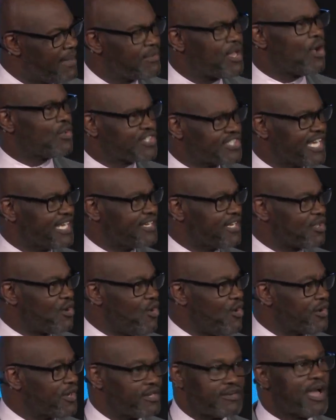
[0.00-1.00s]
Go sit in the
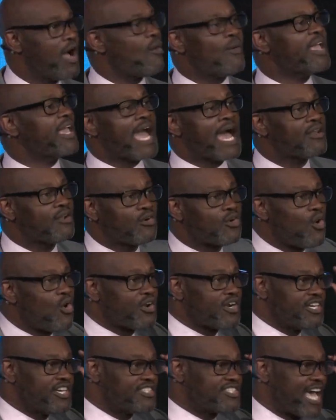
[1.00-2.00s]
corner. No, we ain't got no corner
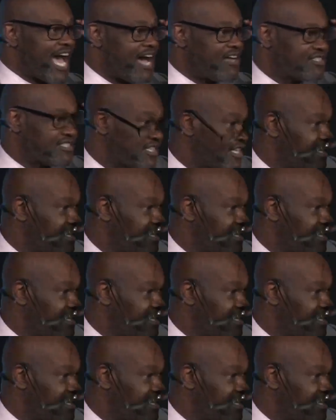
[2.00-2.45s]
in this house.